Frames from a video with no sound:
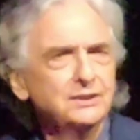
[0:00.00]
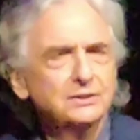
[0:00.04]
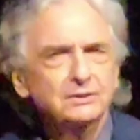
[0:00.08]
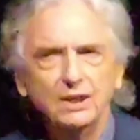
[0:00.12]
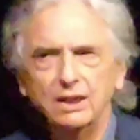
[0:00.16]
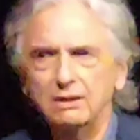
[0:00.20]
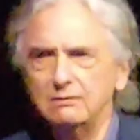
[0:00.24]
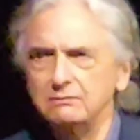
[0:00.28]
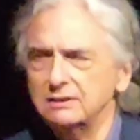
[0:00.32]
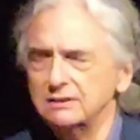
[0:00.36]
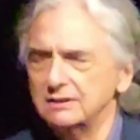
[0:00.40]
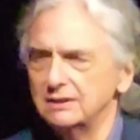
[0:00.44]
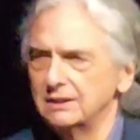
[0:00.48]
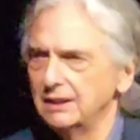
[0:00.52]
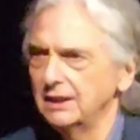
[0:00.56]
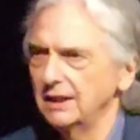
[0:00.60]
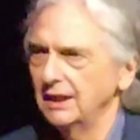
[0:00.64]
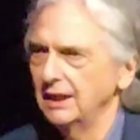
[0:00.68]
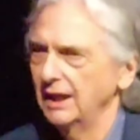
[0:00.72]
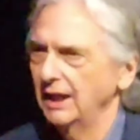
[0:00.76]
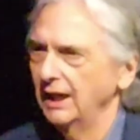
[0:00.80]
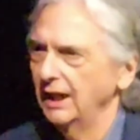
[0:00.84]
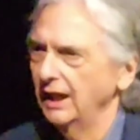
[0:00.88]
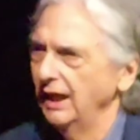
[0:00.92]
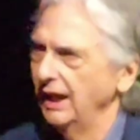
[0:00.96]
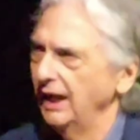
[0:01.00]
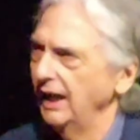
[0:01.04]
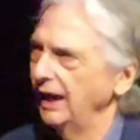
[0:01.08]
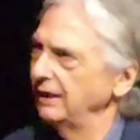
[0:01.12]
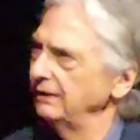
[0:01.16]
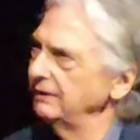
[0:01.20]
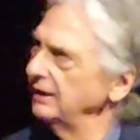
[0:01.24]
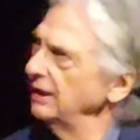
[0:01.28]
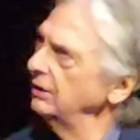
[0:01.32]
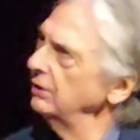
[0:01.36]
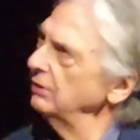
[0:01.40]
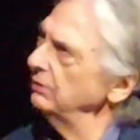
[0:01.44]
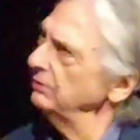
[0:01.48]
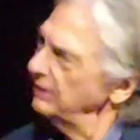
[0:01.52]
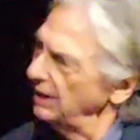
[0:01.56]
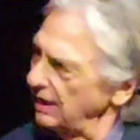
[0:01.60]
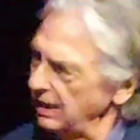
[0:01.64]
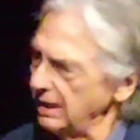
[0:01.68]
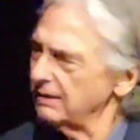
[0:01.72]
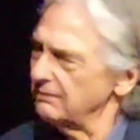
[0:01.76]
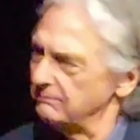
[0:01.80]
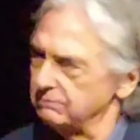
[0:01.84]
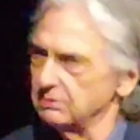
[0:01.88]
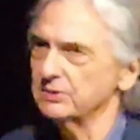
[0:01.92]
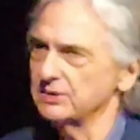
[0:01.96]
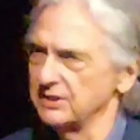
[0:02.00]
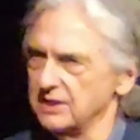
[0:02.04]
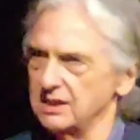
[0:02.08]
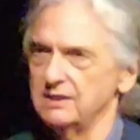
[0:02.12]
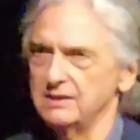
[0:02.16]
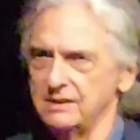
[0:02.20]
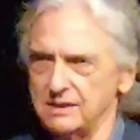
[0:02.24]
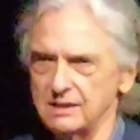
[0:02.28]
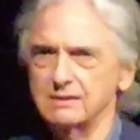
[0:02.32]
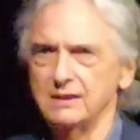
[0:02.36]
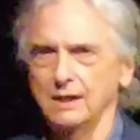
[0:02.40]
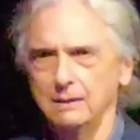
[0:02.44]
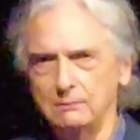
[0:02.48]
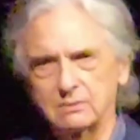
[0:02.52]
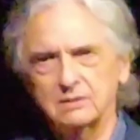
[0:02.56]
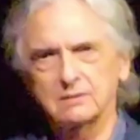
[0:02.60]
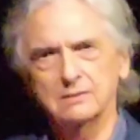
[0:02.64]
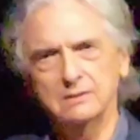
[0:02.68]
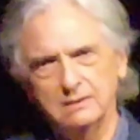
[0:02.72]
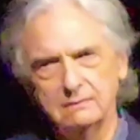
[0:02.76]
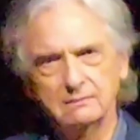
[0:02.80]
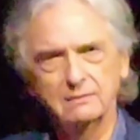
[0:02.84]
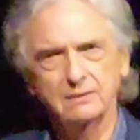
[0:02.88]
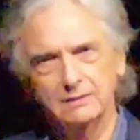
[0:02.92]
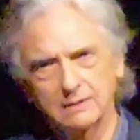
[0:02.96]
you know? And they go, "Yeah, well, see, see, estamos."